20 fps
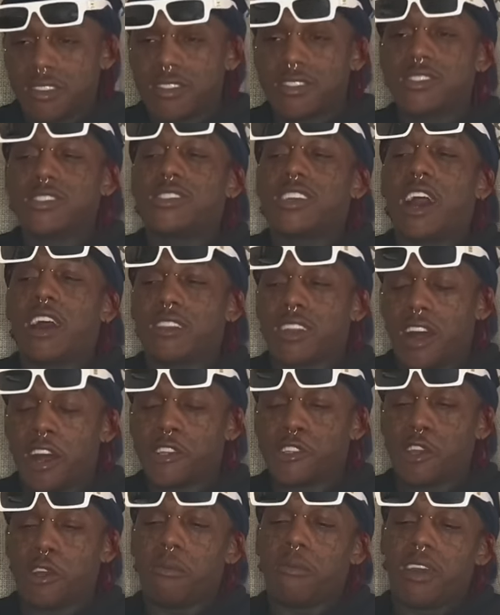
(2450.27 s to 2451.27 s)
Shout out
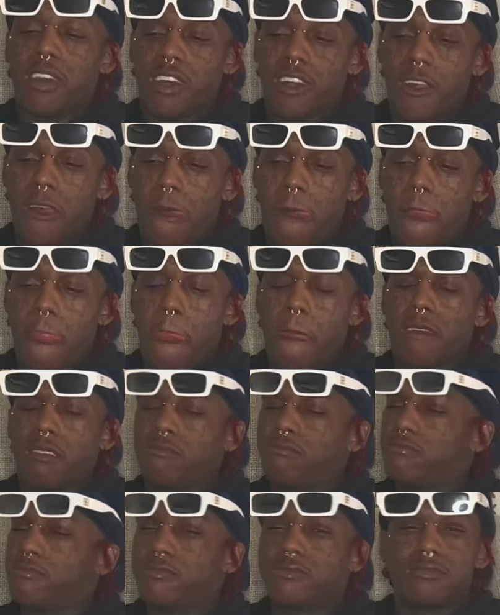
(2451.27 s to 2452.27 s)
to Huncho. He been going crazy,
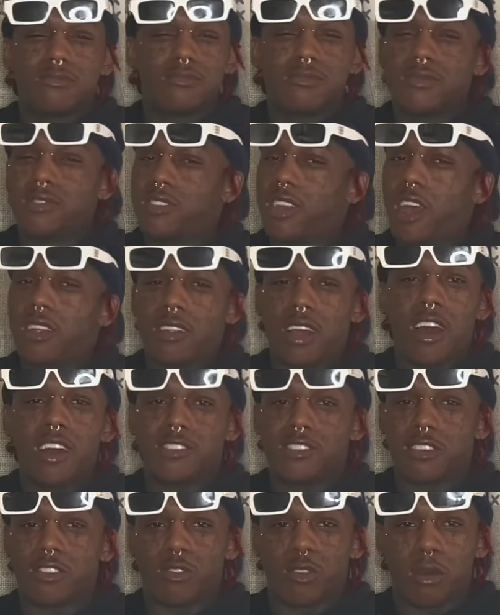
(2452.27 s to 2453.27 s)
man. Shout out Huncho. Shout out to
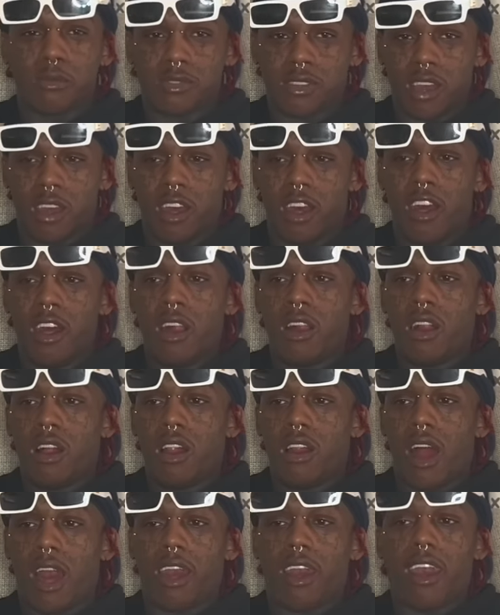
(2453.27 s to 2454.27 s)
Huncho. You know what I'm saying?
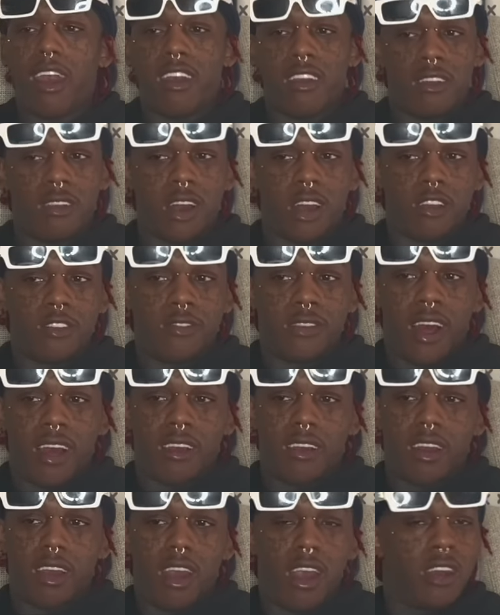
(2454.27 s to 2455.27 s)
Like and, like
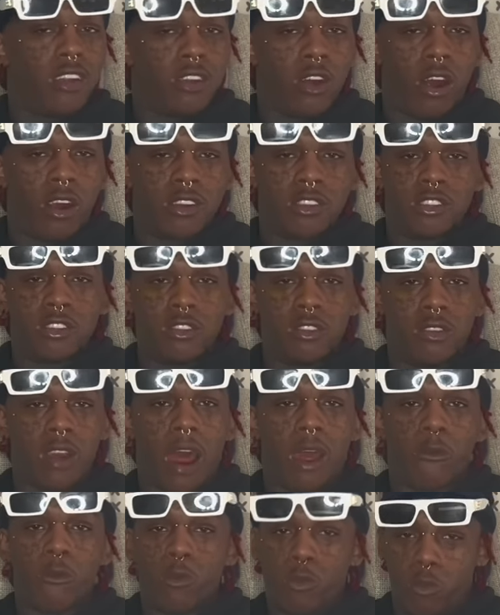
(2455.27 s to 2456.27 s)
like any artist you
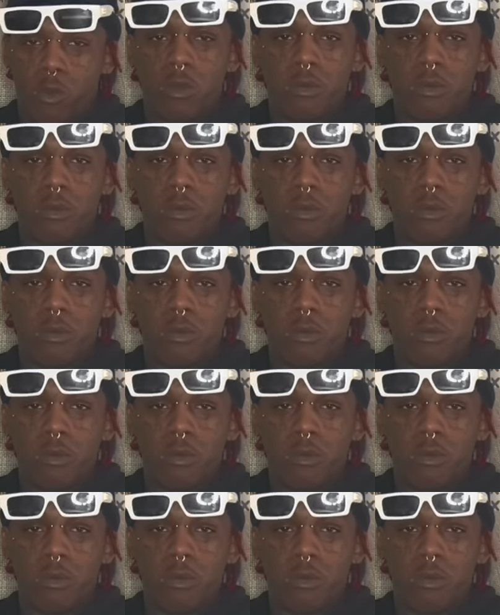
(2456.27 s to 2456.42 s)
like we've